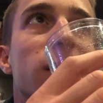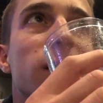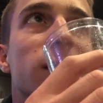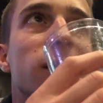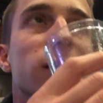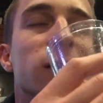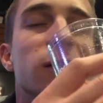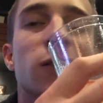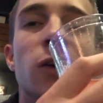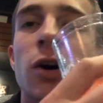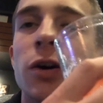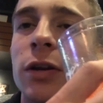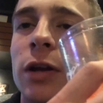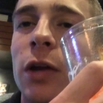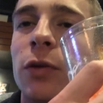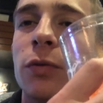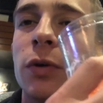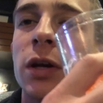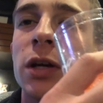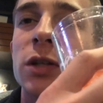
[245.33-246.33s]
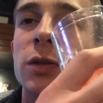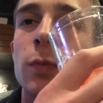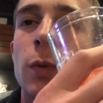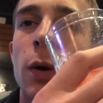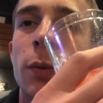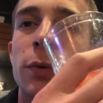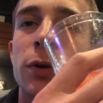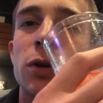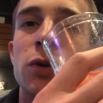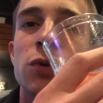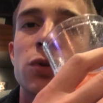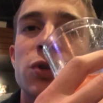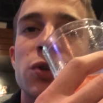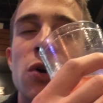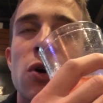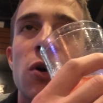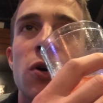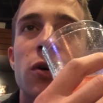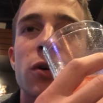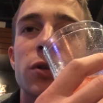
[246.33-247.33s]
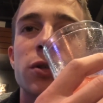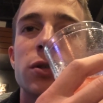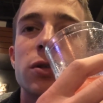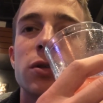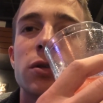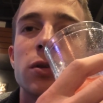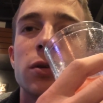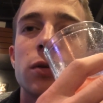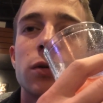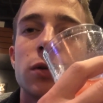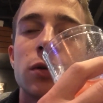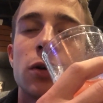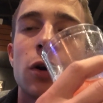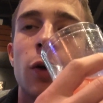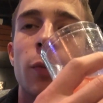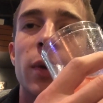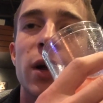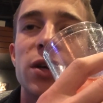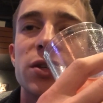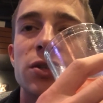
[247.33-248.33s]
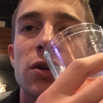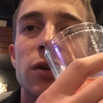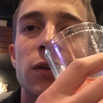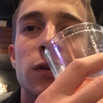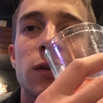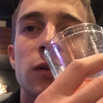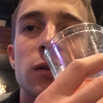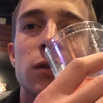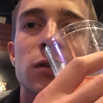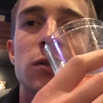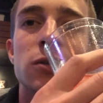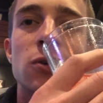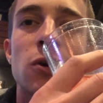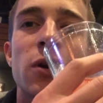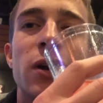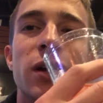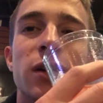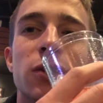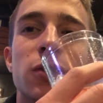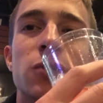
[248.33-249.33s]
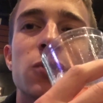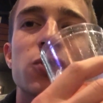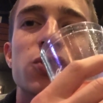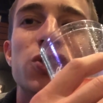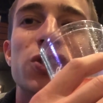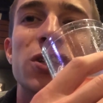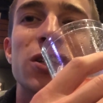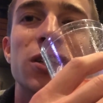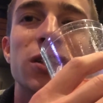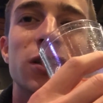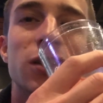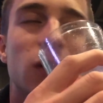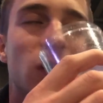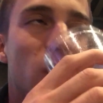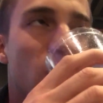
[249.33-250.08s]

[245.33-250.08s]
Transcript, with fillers: uh, onion rings, barbecue sauce, caramelized onions, all that good shit.